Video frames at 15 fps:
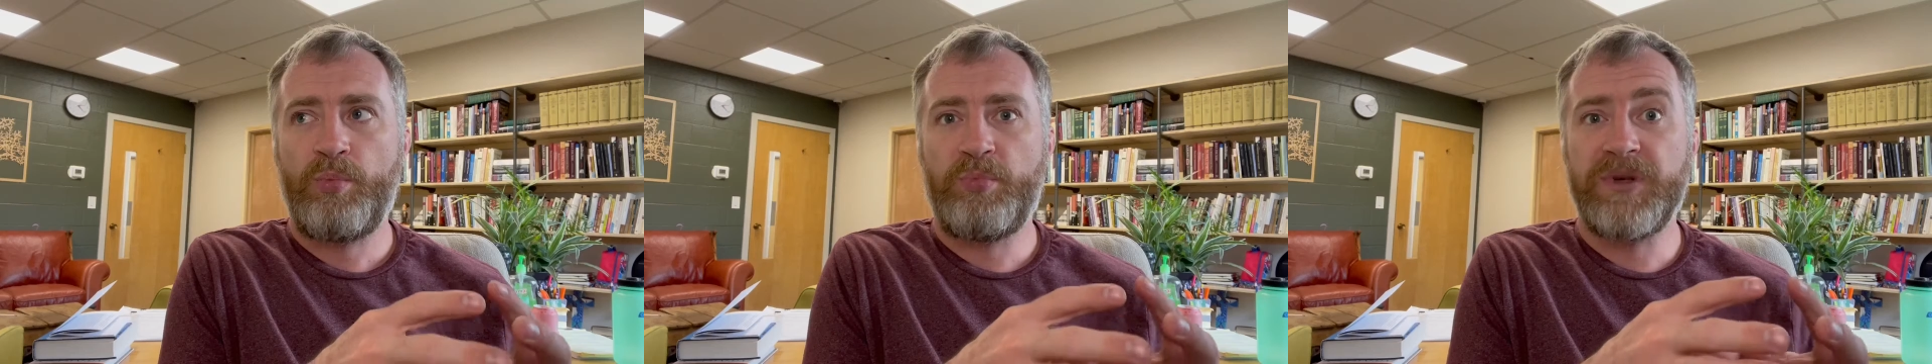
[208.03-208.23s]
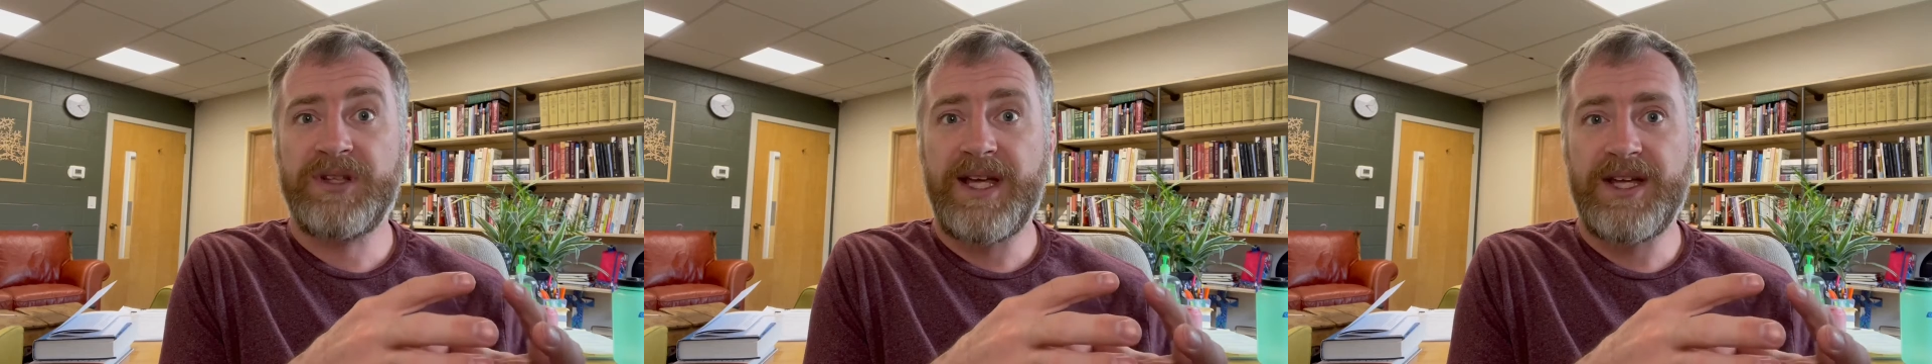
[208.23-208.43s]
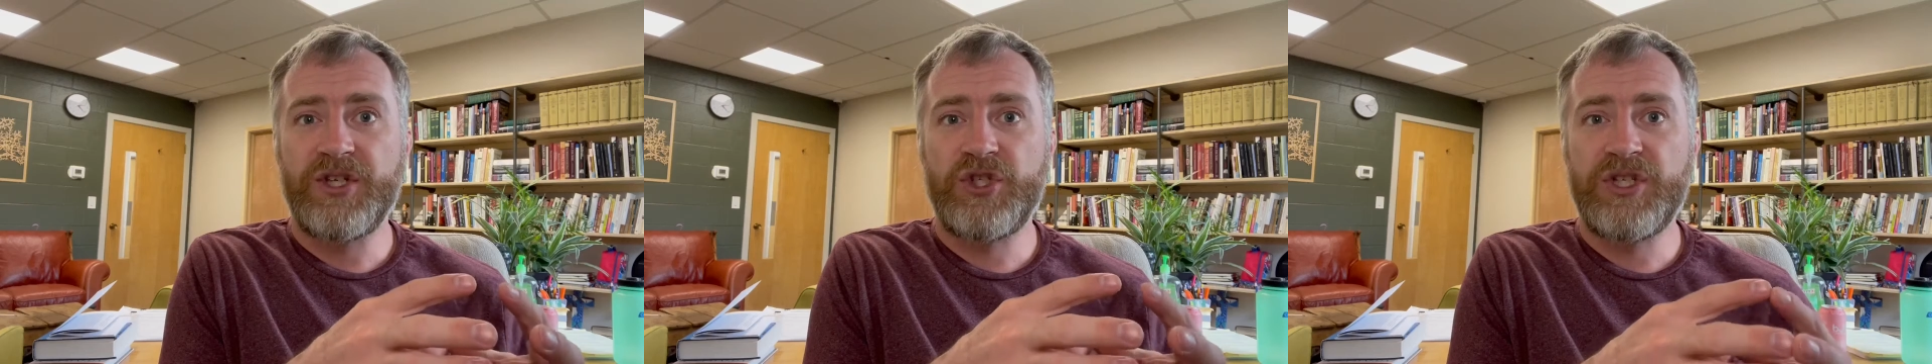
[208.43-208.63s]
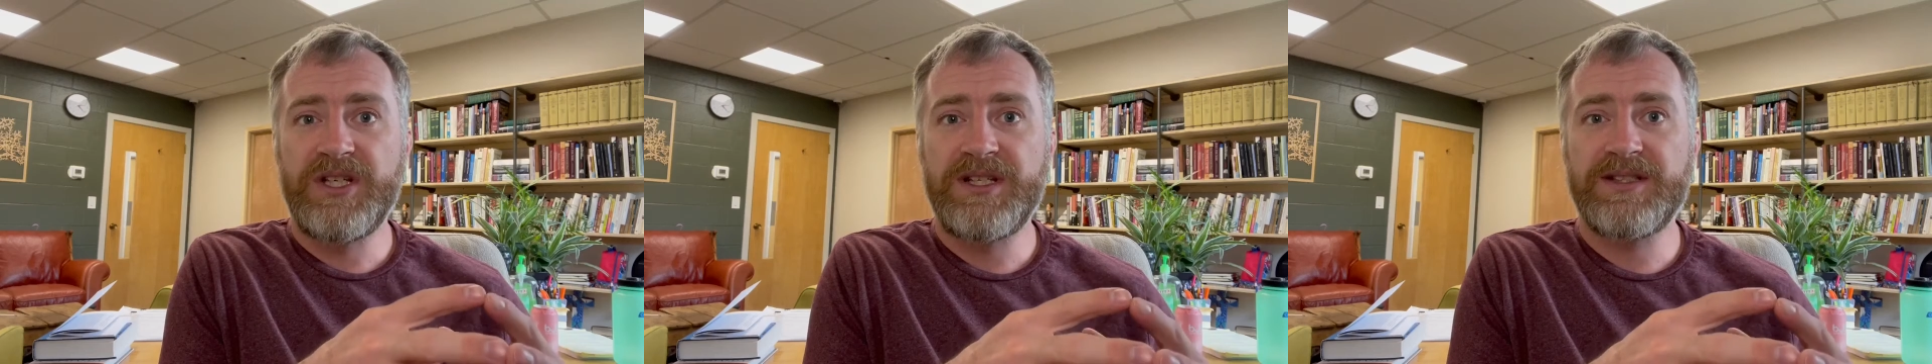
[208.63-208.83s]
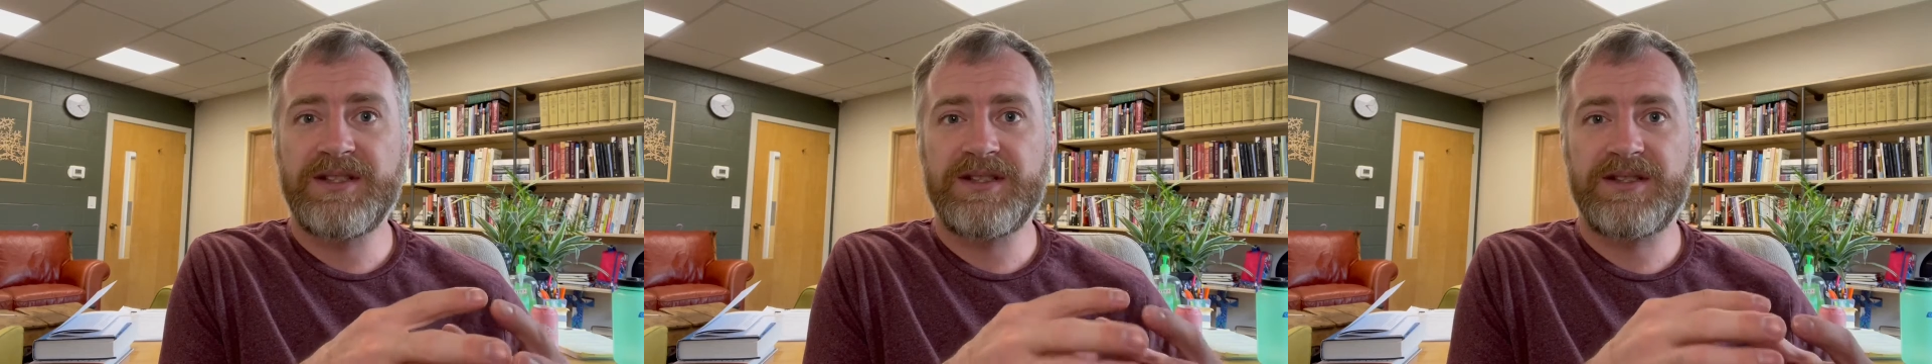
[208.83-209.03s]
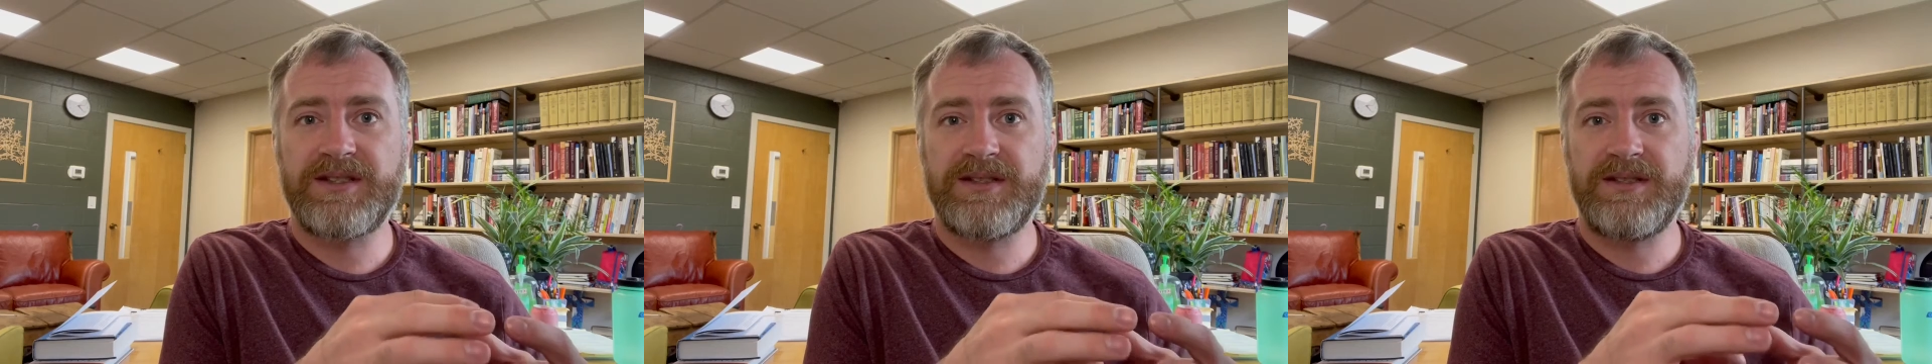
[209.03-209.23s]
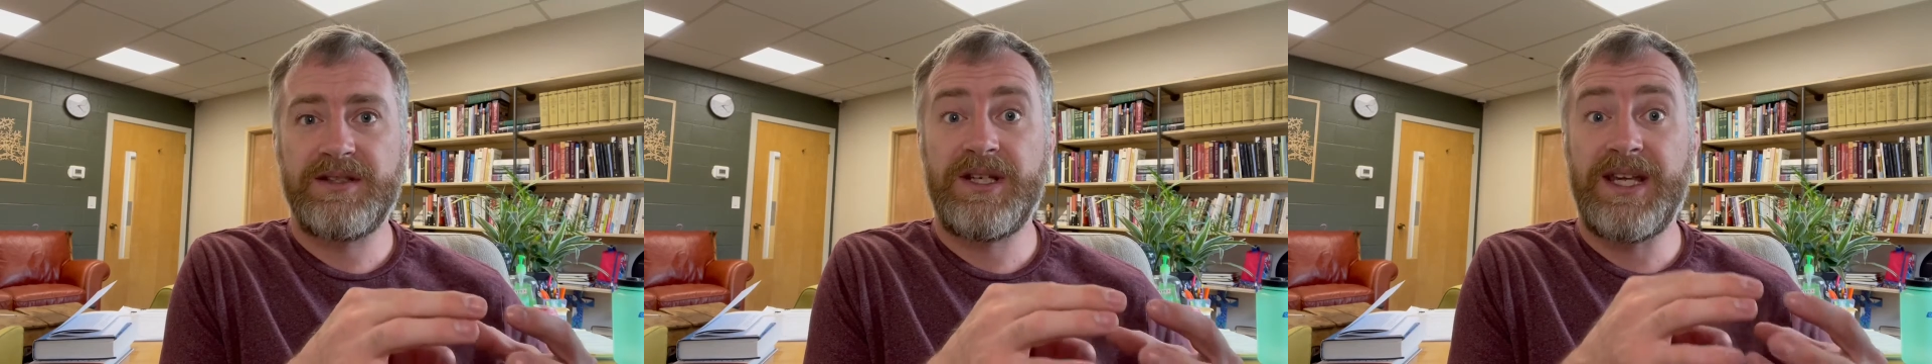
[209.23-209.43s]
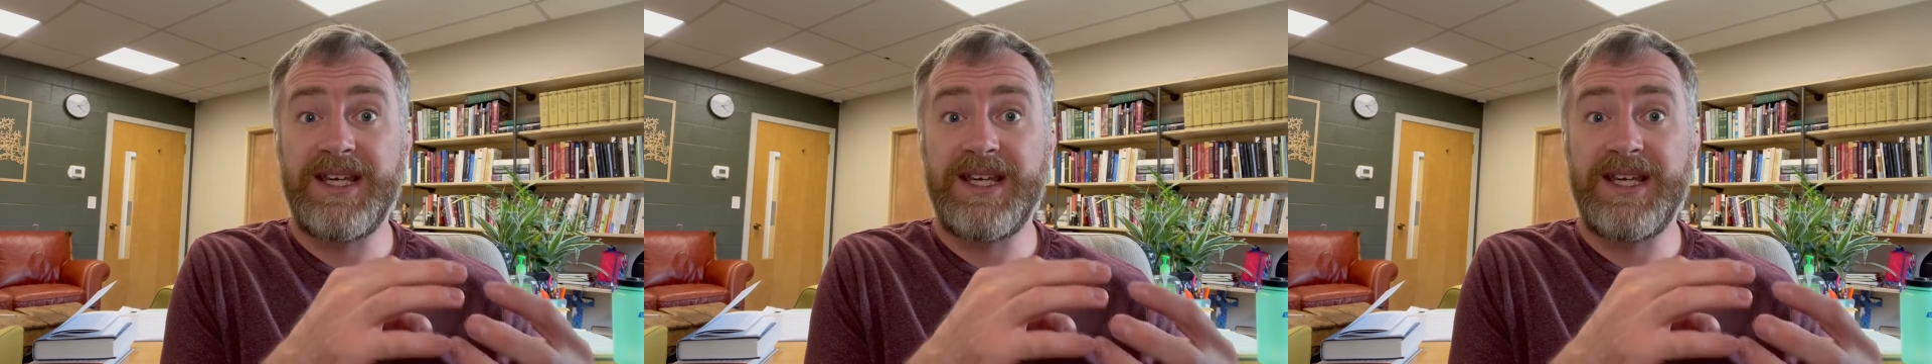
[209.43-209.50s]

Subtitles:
but that Jesus'